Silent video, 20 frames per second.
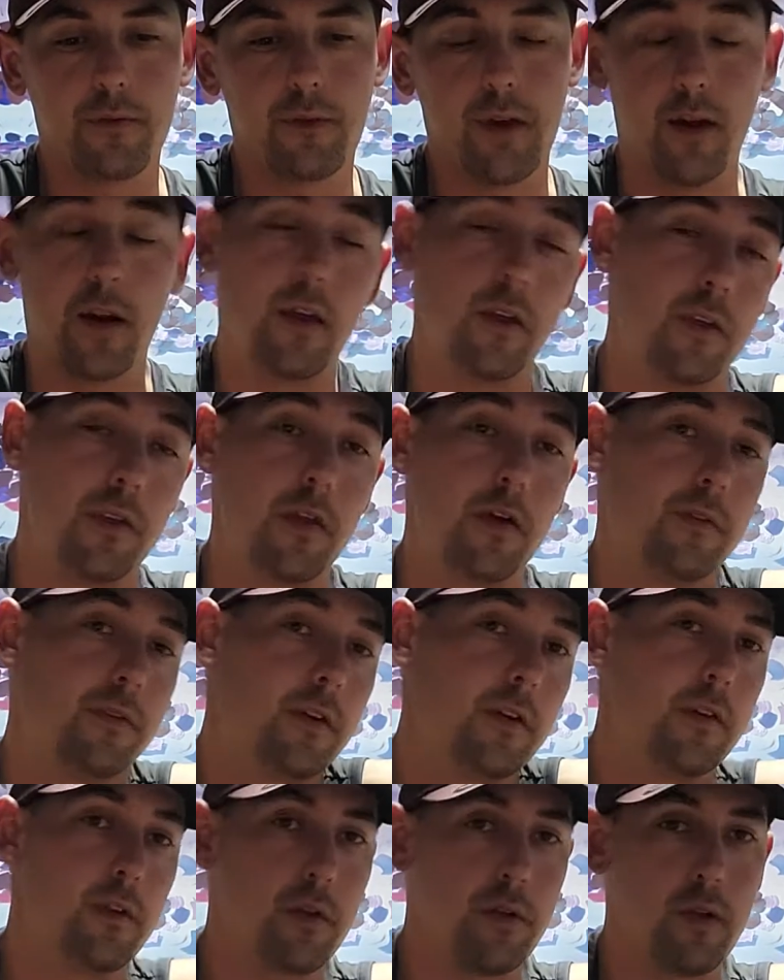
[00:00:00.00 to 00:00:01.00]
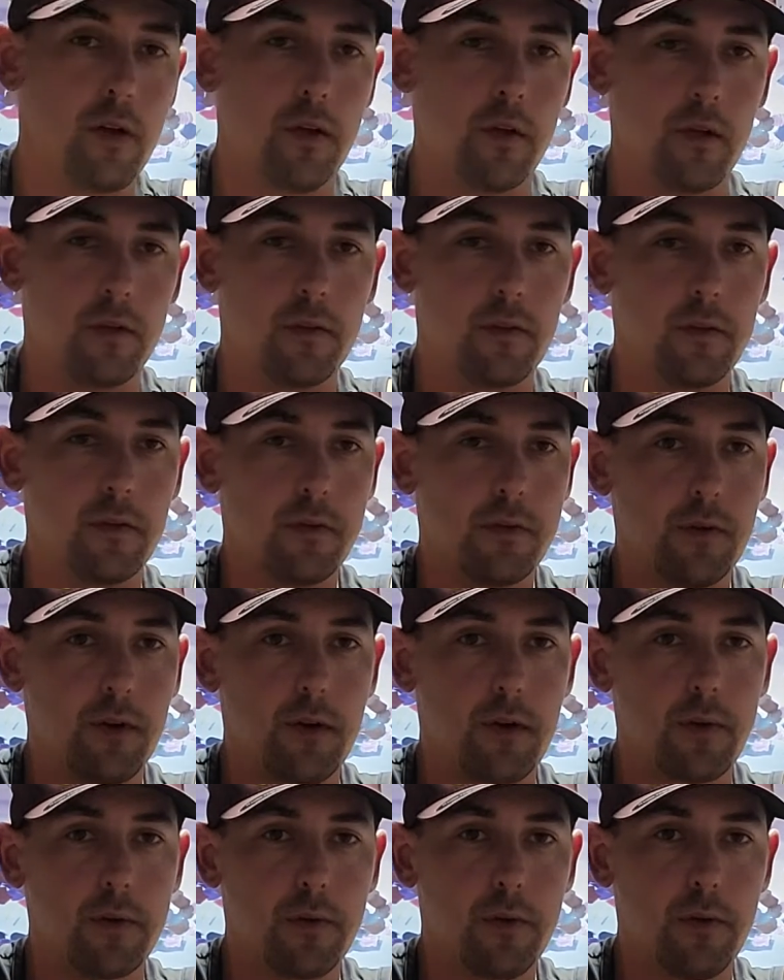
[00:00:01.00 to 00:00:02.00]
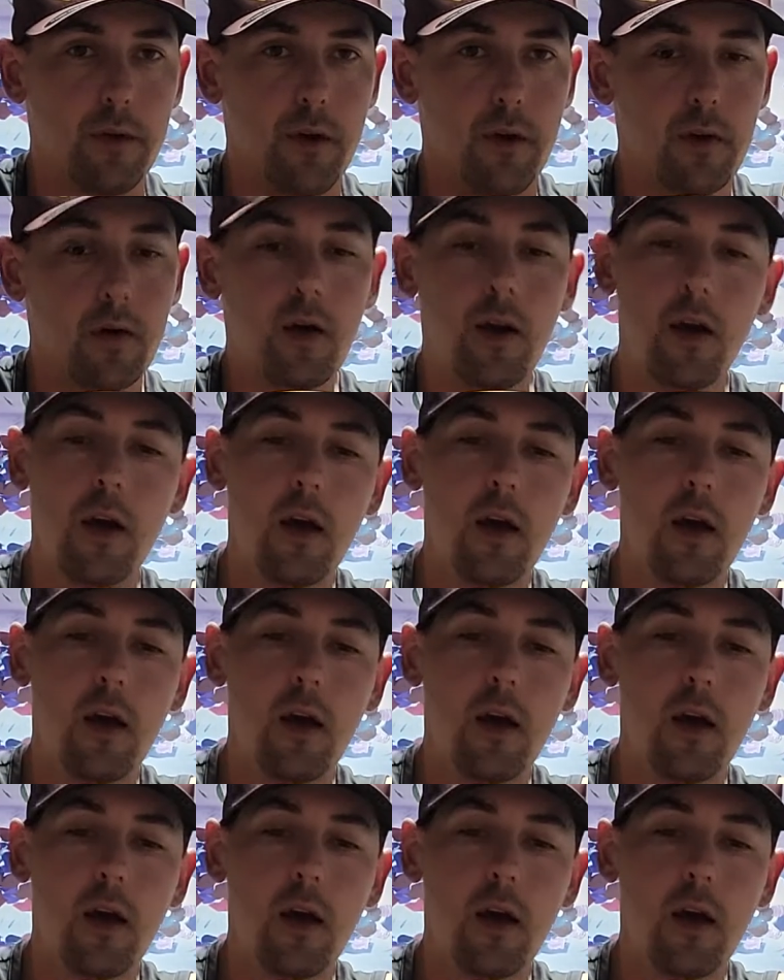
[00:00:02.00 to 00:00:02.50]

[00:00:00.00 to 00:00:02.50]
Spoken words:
is the furthest disc I've ever thrown. So